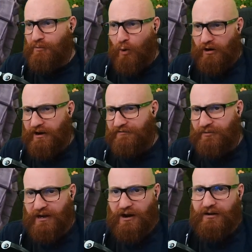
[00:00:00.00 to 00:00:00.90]
Warcraft
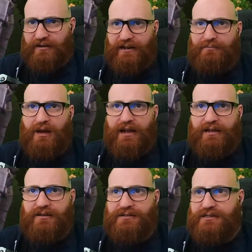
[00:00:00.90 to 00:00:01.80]
3 art in my
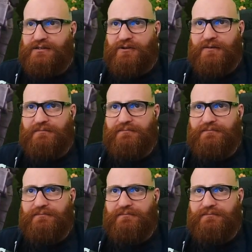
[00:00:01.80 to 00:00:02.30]
Heroes of the Storm?